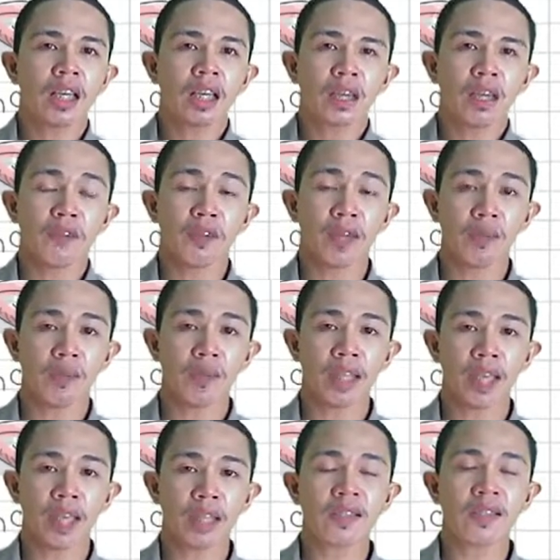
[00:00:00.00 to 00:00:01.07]
From
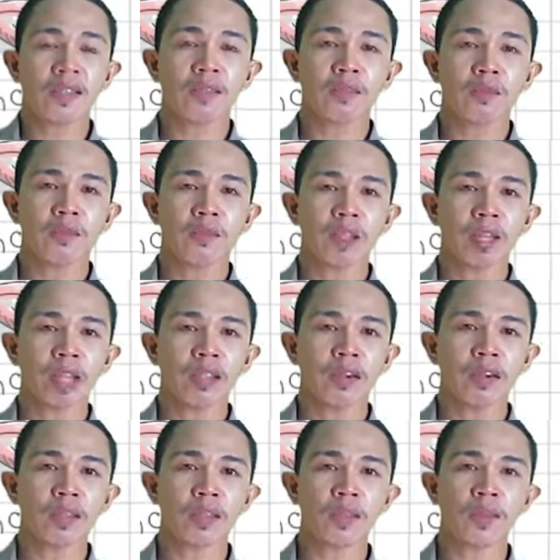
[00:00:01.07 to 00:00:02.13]
this, we can
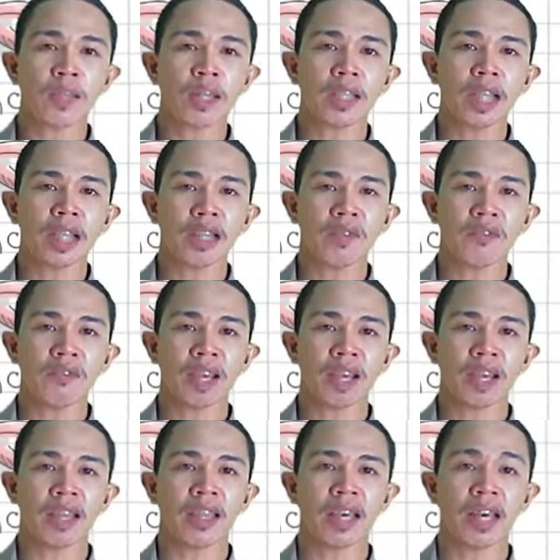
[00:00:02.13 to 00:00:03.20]
also
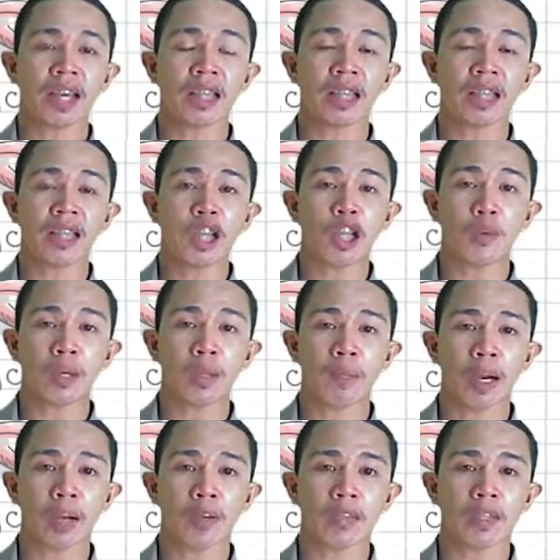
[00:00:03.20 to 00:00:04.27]
identify that the lower
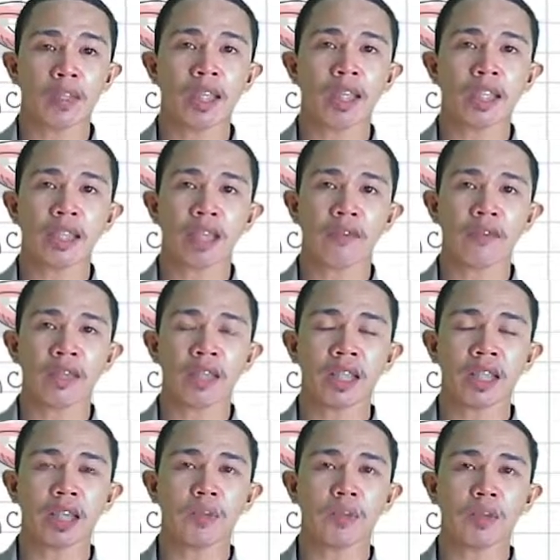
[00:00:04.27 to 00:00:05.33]
boundary is
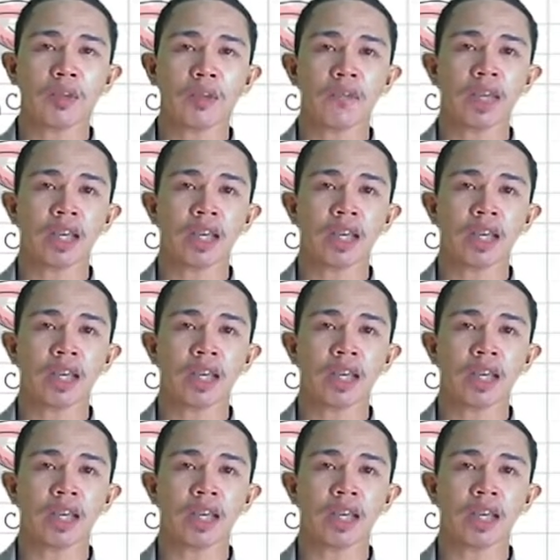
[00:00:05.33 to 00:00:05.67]
79.5,